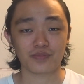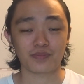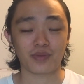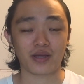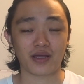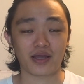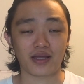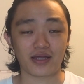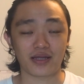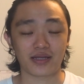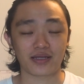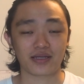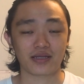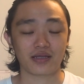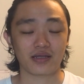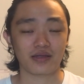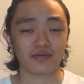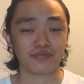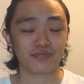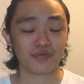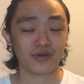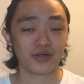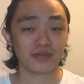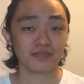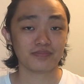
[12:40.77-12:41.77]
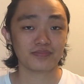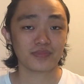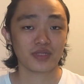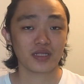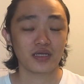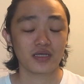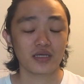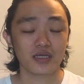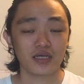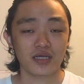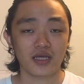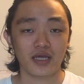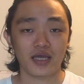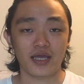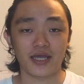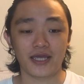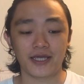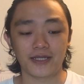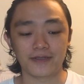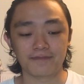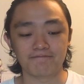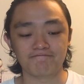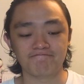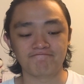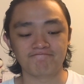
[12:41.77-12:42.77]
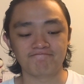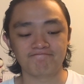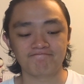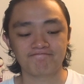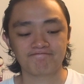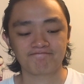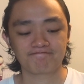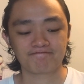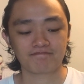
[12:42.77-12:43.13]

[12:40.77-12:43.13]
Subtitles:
my girlfriend, and